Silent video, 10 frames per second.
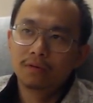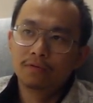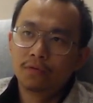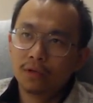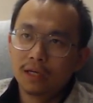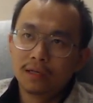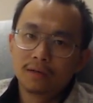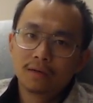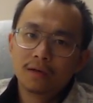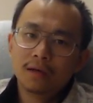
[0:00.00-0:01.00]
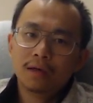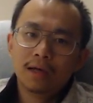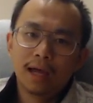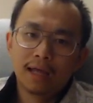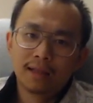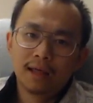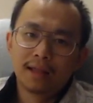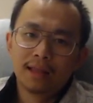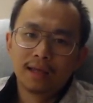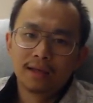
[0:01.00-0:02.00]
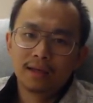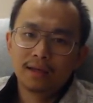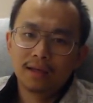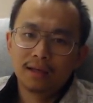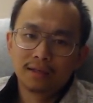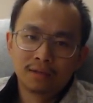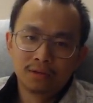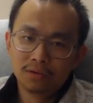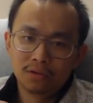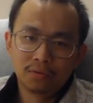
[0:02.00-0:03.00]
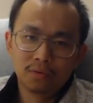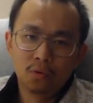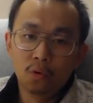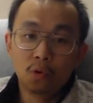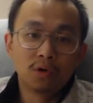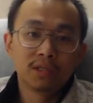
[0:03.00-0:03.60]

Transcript: for like and they so or